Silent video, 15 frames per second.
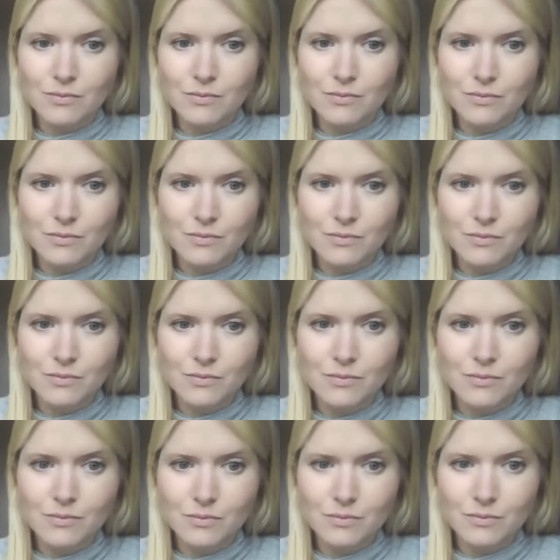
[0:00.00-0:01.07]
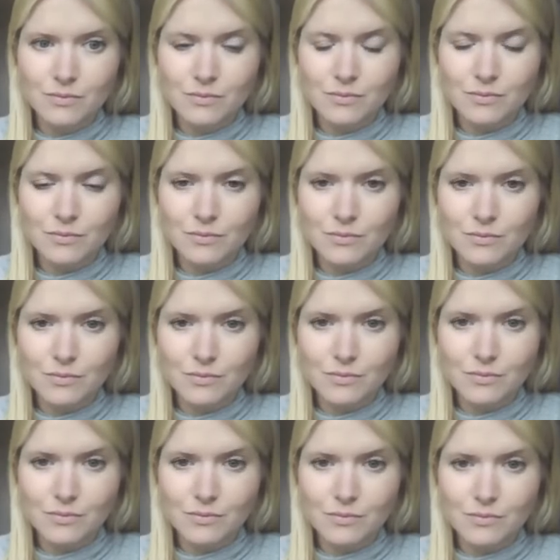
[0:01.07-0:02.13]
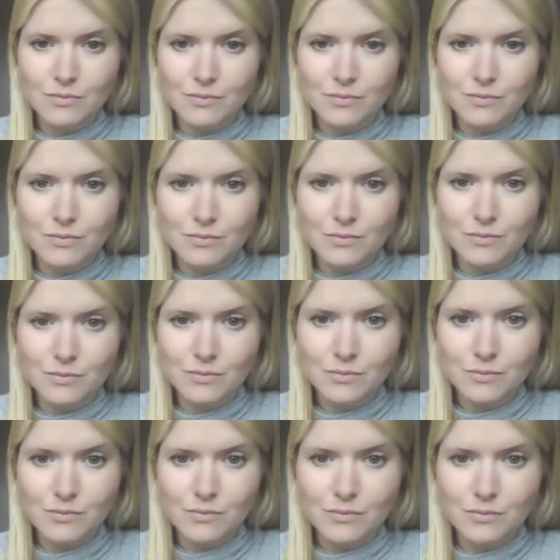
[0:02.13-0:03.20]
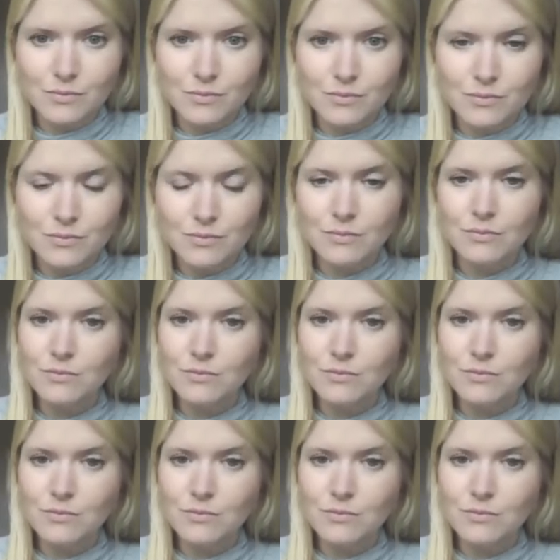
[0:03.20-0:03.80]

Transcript: (not speaking)